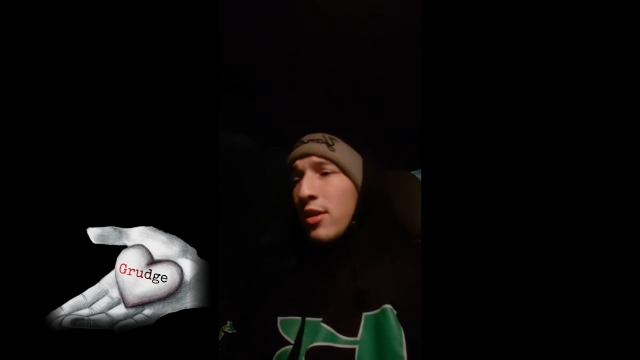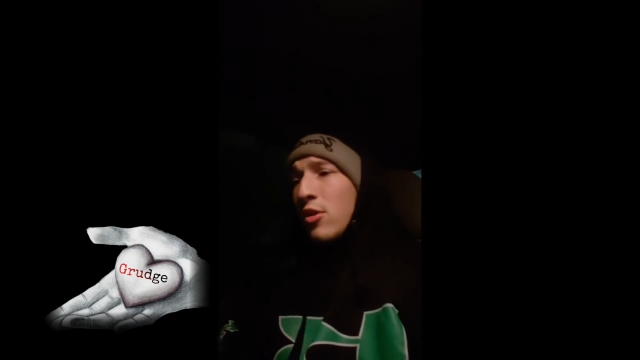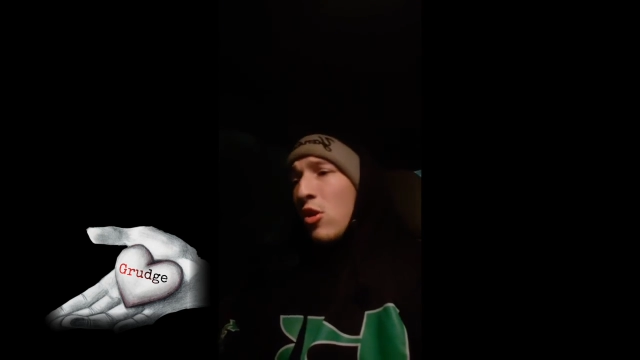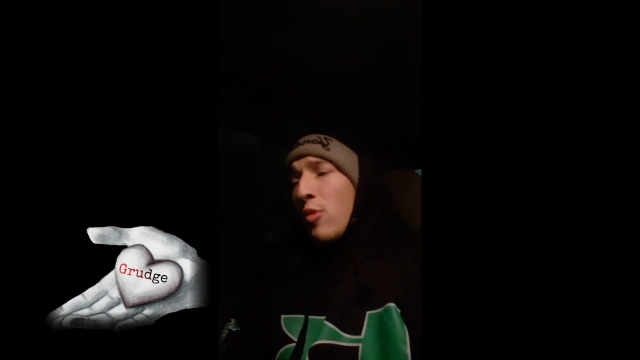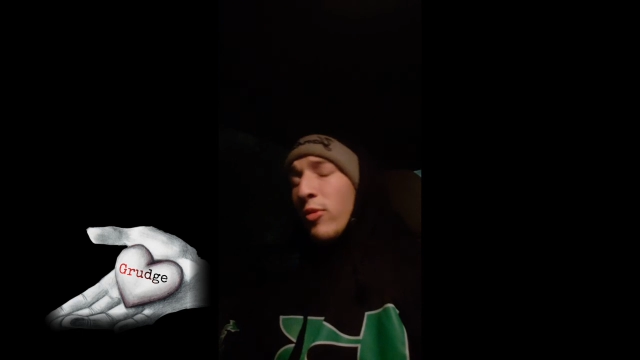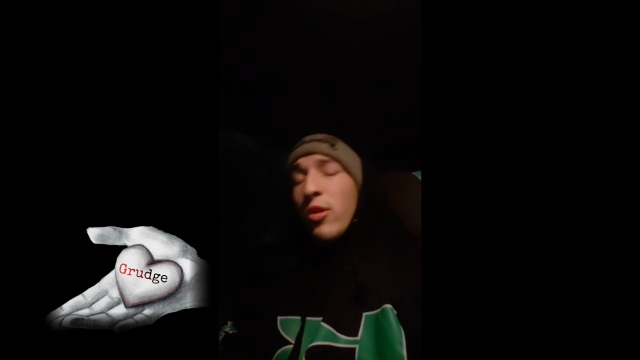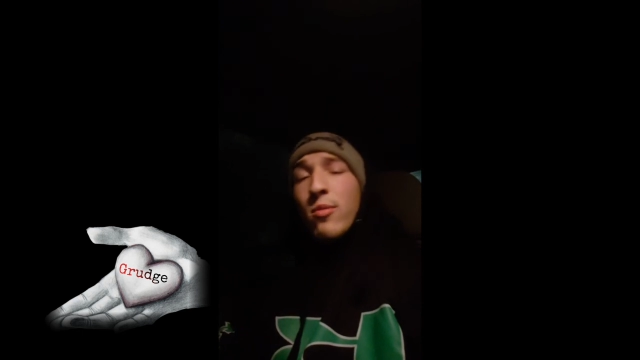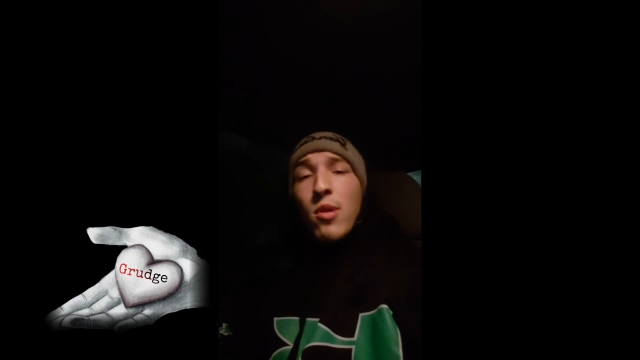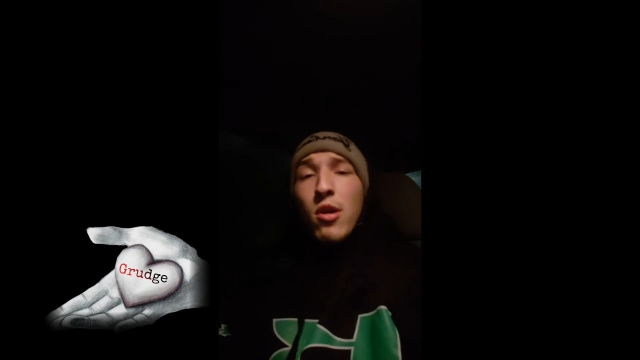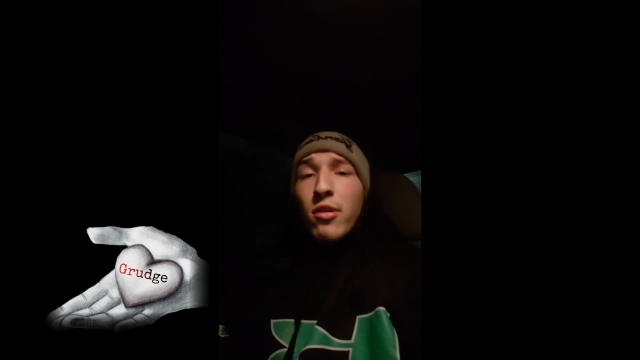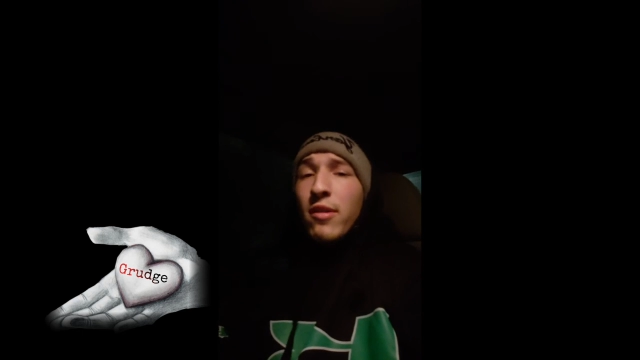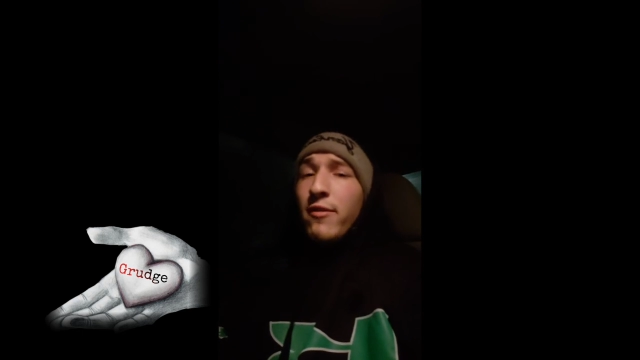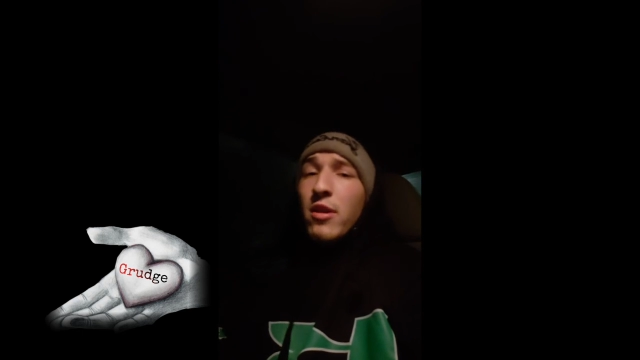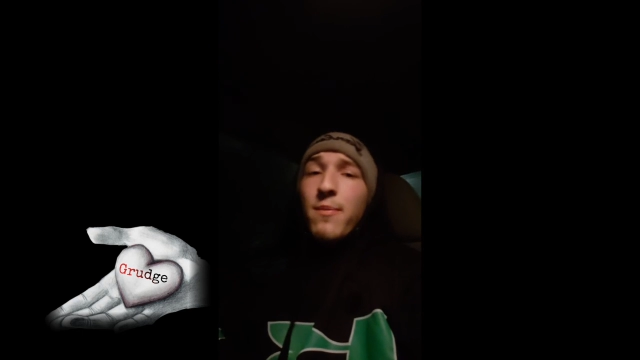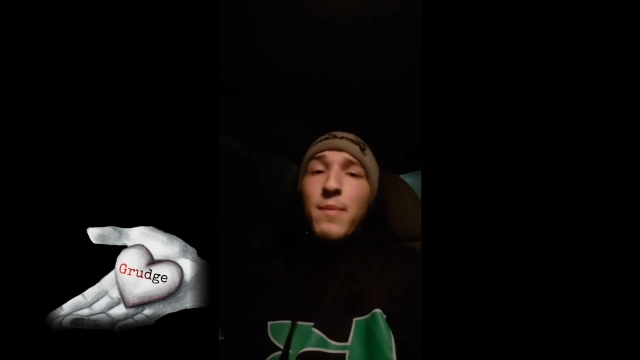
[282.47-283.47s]
Hope
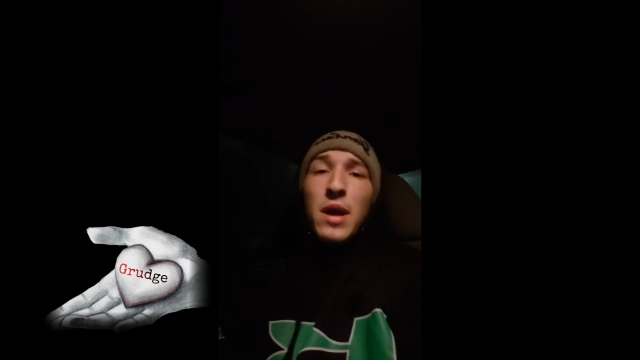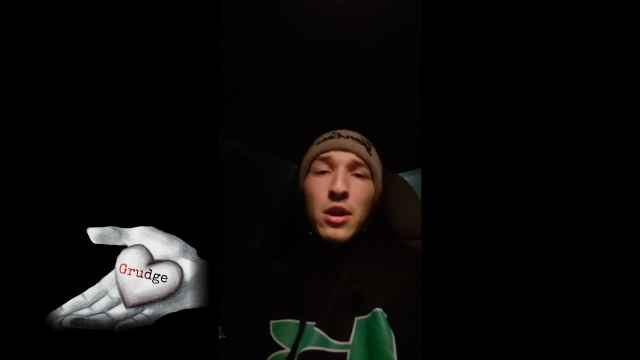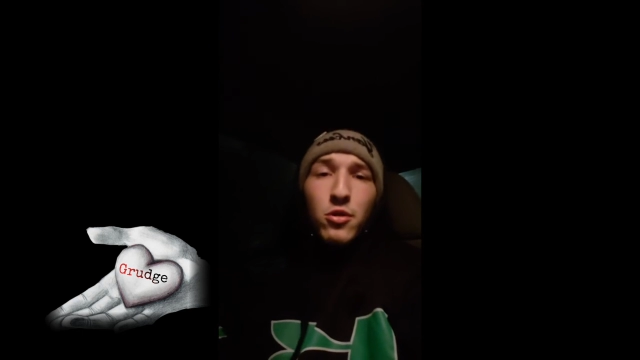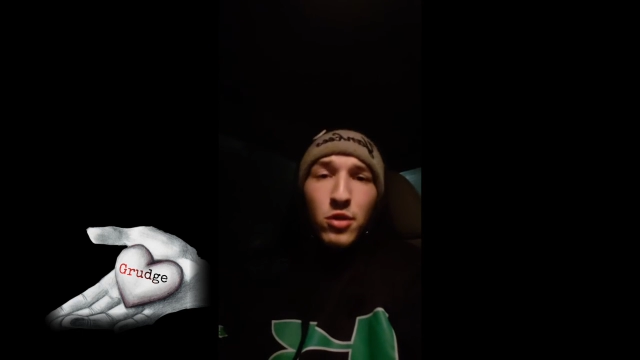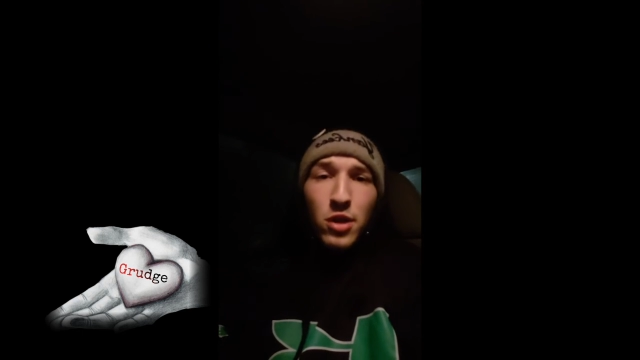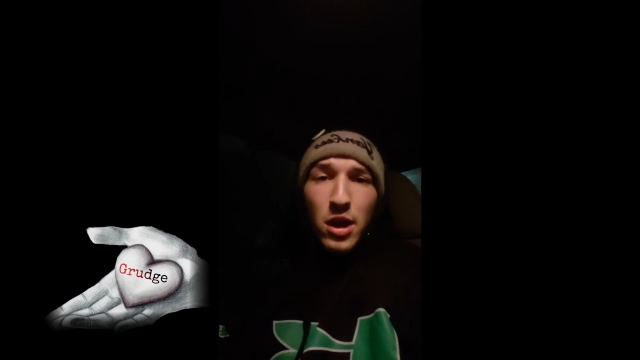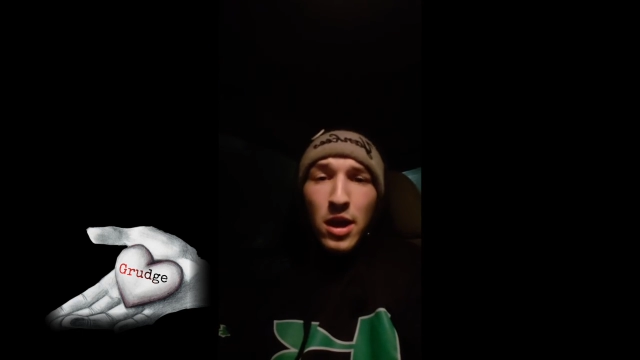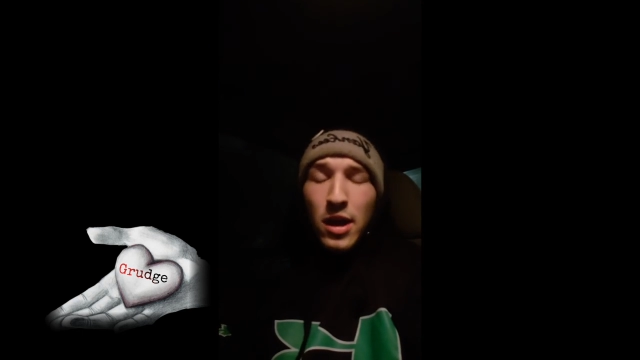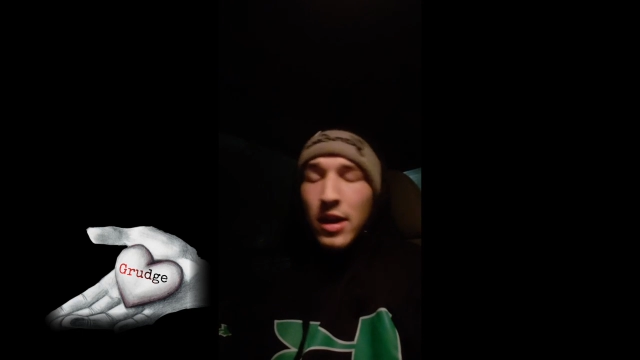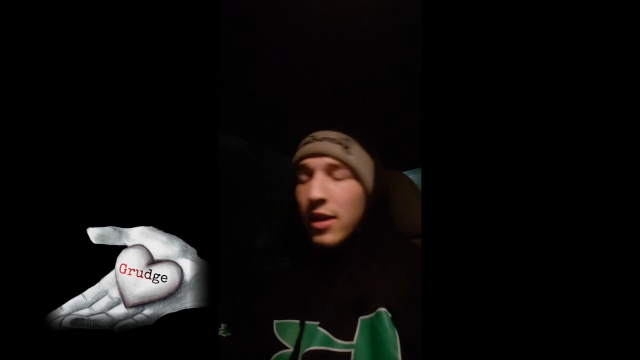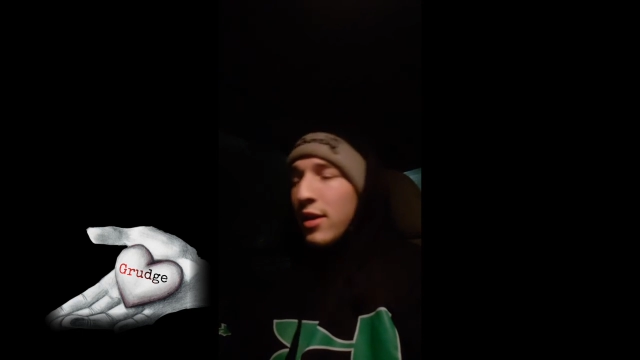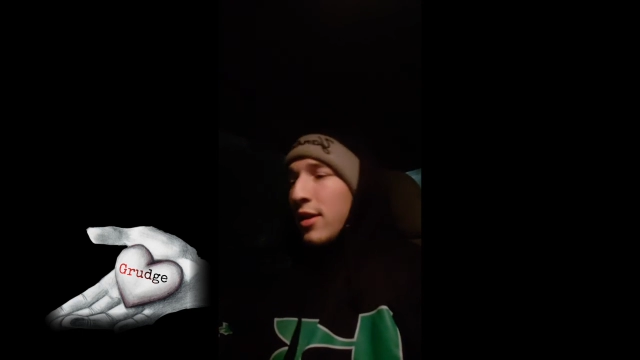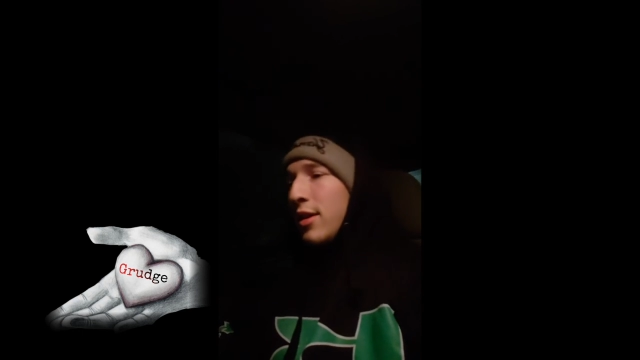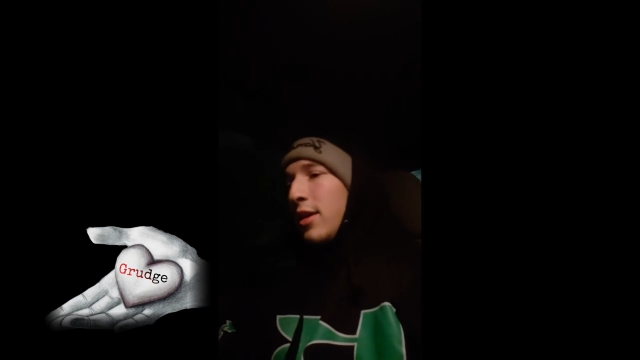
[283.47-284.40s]
tomorrow's even a better day.